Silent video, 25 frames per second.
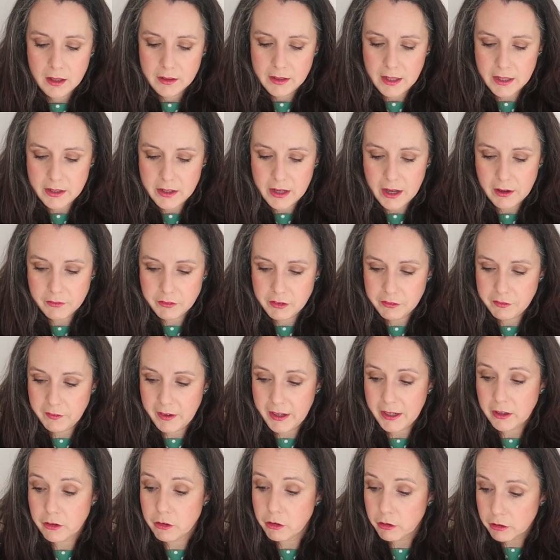then you have to
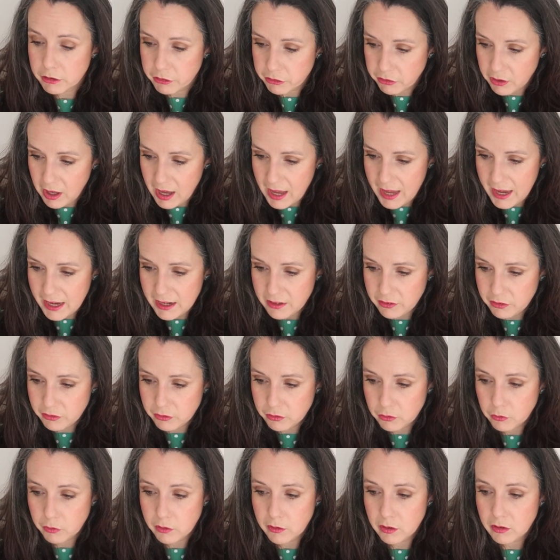find your size,
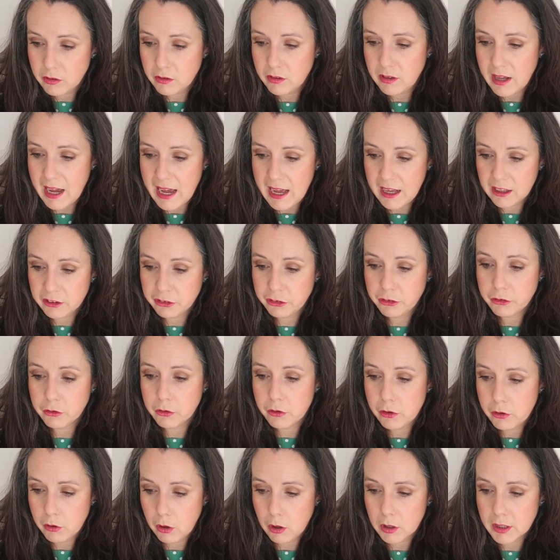so the dashed
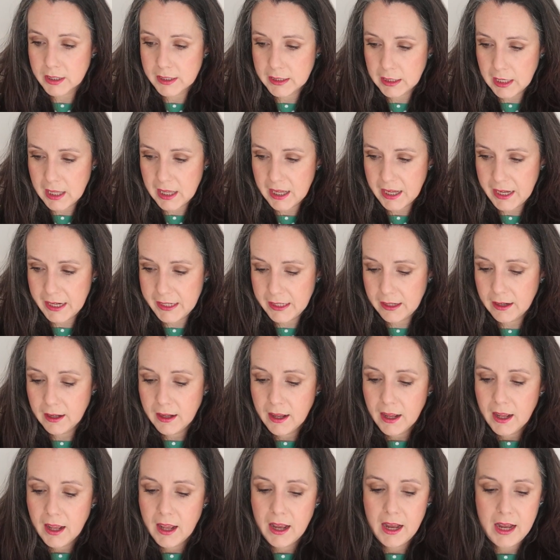or dotted line,
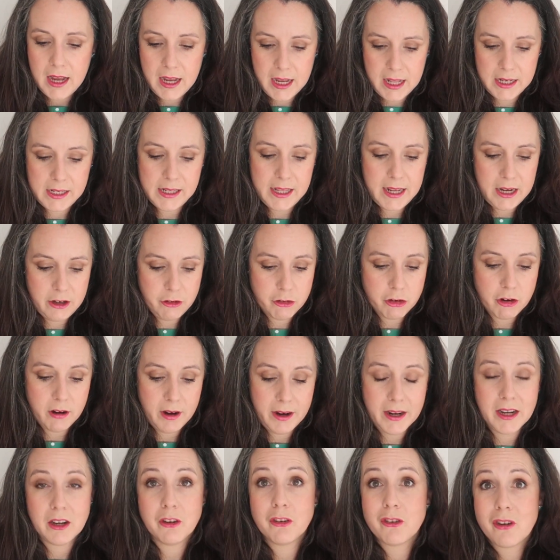and then
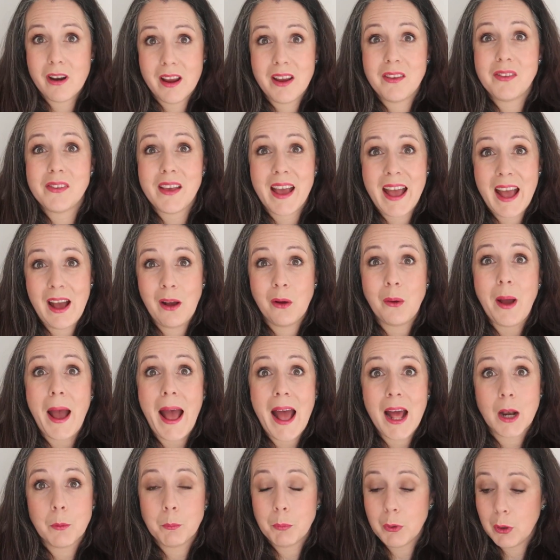try and trace it out
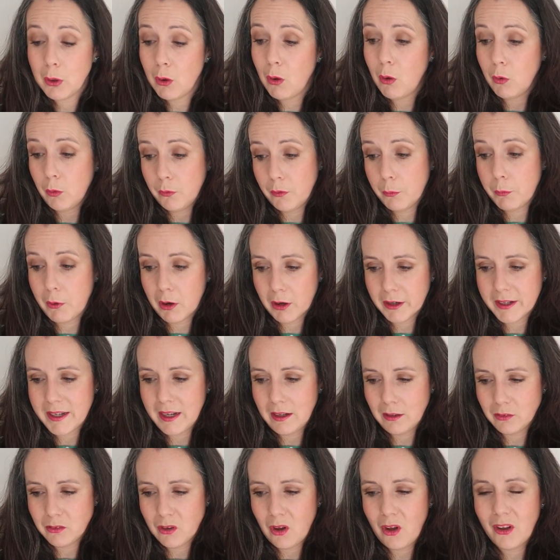and put all the
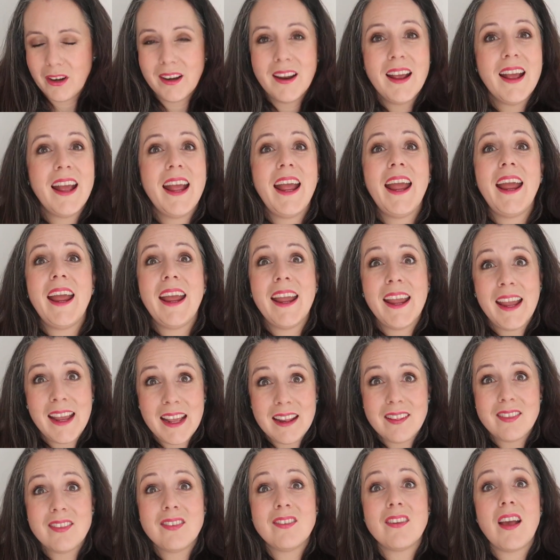markings on.
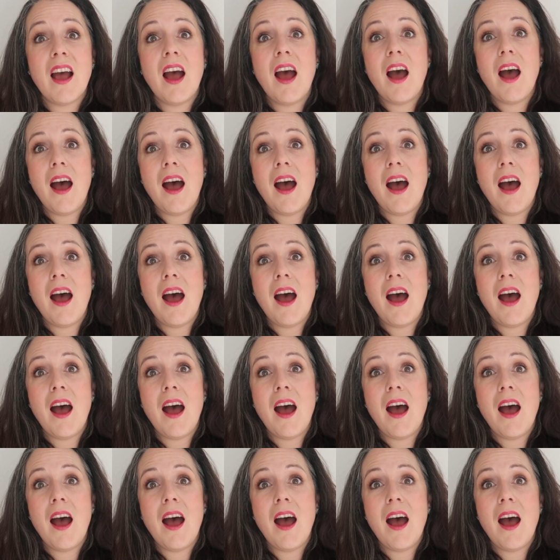It's